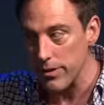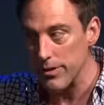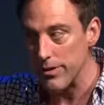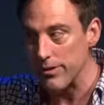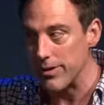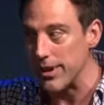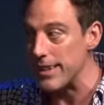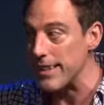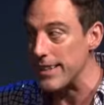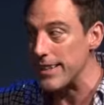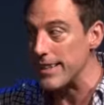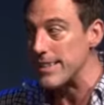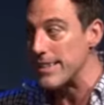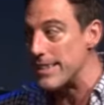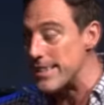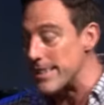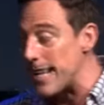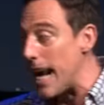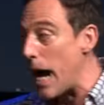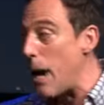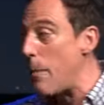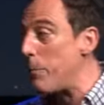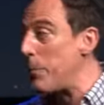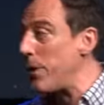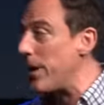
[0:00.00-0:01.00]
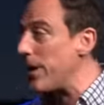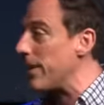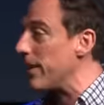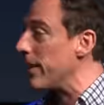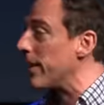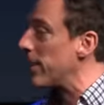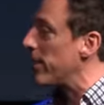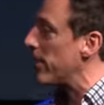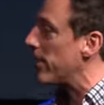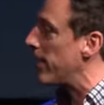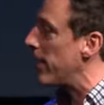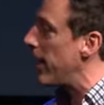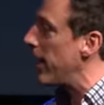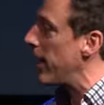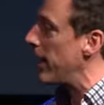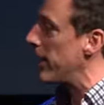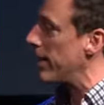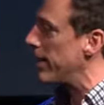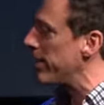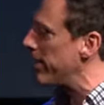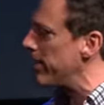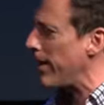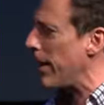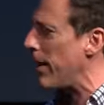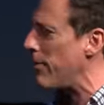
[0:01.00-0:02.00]
Right? Stop it. Like you're not,
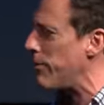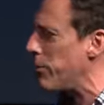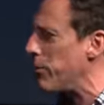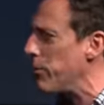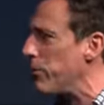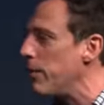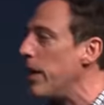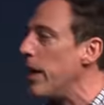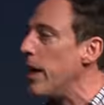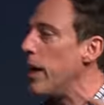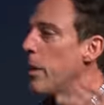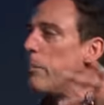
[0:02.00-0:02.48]
have you